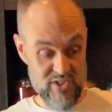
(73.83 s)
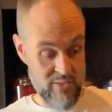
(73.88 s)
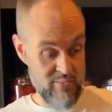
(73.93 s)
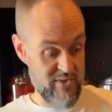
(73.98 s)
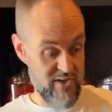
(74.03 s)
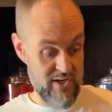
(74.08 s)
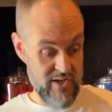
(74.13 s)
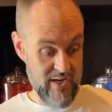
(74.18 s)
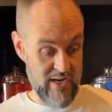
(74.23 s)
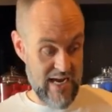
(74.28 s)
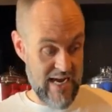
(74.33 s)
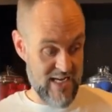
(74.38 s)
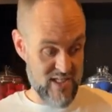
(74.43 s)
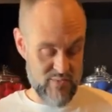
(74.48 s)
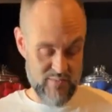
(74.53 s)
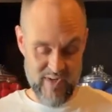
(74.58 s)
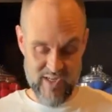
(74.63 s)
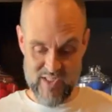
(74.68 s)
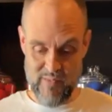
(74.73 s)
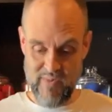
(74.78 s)
of the
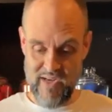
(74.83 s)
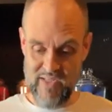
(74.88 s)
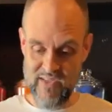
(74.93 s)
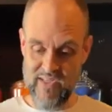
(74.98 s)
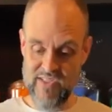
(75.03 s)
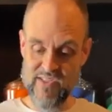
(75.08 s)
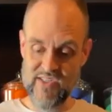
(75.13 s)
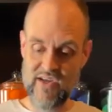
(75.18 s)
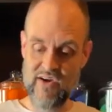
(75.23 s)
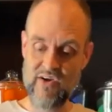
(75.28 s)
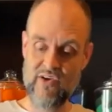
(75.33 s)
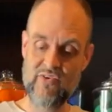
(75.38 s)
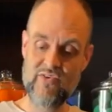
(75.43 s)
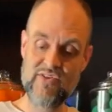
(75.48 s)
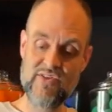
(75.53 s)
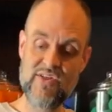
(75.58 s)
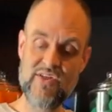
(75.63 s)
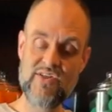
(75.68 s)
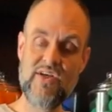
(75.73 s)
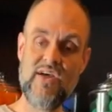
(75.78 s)
aspects about these
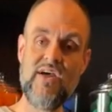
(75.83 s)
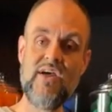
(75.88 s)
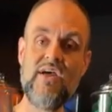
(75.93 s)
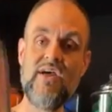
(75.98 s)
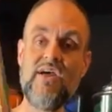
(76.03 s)
characteristics.